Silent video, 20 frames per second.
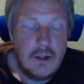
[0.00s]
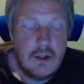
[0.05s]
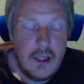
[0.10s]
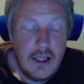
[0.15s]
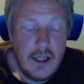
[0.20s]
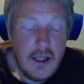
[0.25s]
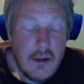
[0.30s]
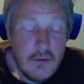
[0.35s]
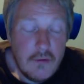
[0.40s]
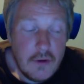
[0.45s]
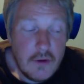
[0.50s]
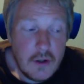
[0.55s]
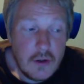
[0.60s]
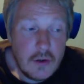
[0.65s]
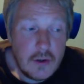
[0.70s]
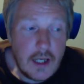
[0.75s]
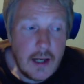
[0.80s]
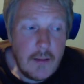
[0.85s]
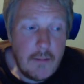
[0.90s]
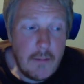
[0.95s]
even
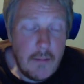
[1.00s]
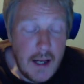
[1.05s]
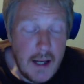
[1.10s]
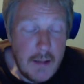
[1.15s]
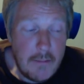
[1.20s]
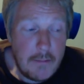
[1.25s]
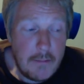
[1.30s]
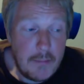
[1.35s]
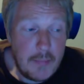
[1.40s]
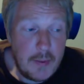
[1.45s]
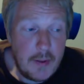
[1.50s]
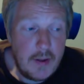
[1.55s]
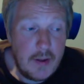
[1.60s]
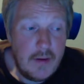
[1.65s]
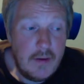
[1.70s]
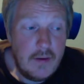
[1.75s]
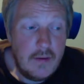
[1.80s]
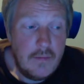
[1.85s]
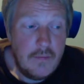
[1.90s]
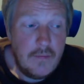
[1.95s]
though that map
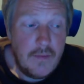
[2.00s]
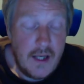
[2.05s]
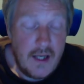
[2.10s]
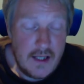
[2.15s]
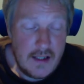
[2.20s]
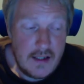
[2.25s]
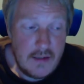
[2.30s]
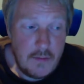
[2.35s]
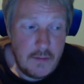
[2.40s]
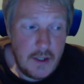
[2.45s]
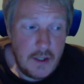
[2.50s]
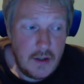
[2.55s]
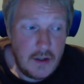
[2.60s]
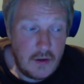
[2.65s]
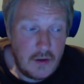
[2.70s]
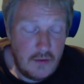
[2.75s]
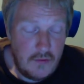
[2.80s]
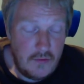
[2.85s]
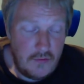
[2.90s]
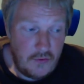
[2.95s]
hasn't been
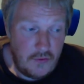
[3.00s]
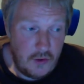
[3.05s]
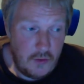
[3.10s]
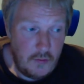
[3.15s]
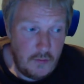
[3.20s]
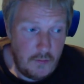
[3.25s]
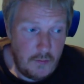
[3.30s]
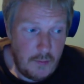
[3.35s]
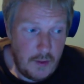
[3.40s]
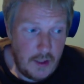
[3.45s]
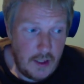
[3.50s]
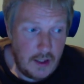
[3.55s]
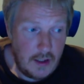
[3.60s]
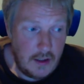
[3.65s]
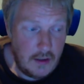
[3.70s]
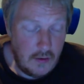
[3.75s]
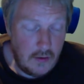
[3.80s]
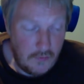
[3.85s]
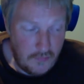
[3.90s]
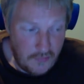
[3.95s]
confirmed being
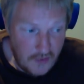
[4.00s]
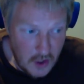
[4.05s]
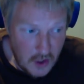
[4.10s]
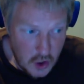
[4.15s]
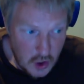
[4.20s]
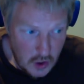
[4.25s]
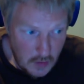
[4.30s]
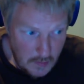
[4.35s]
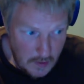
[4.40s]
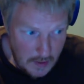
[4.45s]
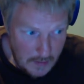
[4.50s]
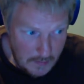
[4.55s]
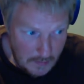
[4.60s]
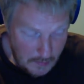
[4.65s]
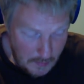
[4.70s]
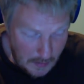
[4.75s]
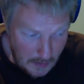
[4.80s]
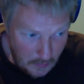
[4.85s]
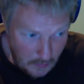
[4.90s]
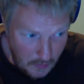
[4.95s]
an official map
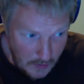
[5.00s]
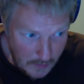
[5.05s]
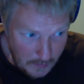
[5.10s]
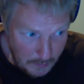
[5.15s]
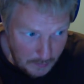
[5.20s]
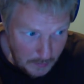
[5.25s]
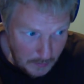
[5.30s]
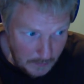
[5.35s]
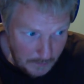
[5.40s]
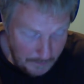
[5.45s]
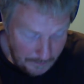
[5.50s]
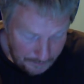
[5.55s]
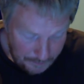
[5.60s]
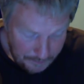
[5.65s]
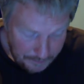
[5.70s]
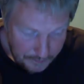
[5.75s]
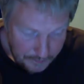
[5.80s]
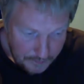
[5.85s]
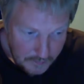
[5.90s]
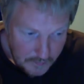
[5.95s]
by Ripple,
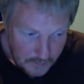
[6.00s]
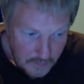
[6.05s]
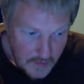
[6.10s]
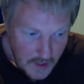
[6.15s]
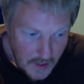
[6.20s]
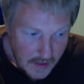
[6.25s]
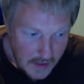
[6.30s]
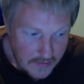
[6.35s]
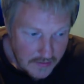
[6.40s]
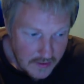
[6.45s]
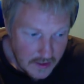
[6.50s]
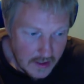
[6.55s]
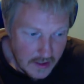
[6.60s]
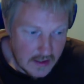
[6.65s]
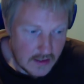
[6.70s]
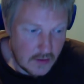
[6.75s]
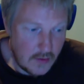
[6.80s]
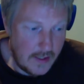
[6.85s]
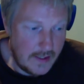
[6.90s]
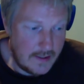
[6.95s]
I think
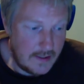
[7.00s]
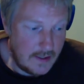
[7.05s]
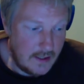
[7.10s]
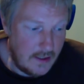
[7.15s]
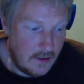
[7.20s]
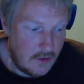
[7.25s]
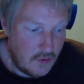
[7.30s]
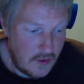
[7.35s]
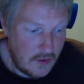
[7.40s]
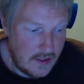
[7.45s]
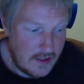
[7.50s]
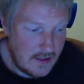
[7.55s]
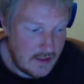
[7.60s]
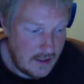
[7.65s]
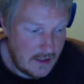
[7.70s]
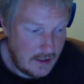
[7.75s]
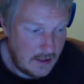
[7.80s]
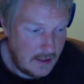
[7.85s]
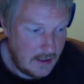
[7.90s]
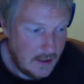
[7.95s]
it's quite
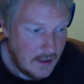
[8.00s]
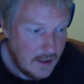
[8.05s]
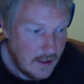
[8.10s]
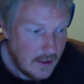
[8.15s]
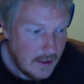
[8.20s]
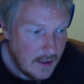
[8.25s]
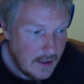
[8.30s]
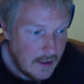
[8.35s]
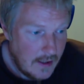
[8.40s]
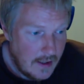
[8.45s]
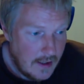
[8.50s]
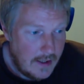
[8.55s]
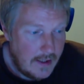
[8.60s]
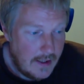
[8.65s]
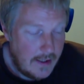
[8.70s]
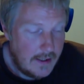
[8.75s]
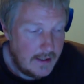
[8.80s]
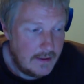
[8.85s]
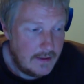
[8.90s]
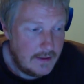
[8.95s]
interesting.
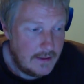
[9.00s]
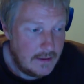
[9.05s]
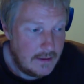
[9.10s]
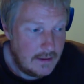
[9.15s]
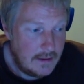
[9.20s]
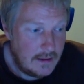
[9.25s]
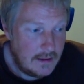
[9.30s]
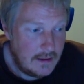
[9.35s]
And